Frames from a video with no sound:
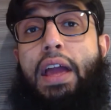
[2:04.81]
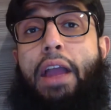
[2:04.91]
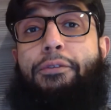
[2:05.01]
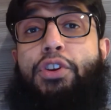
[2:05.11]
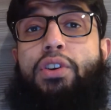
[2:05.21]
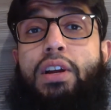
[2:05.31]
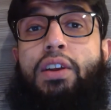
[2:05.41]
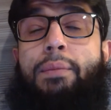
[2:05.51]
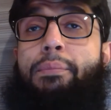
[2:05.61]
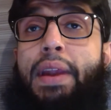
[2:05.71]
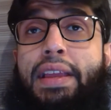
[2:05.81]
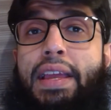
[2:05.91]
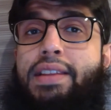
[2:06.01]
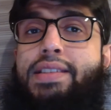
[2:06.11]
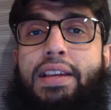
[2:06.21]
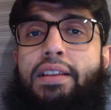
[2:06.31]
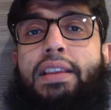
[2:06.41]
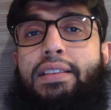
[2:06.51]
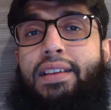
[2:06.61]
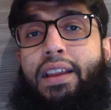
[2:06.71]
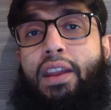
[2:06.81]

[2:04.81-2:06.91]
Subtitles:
if you're going to bring in certain things that are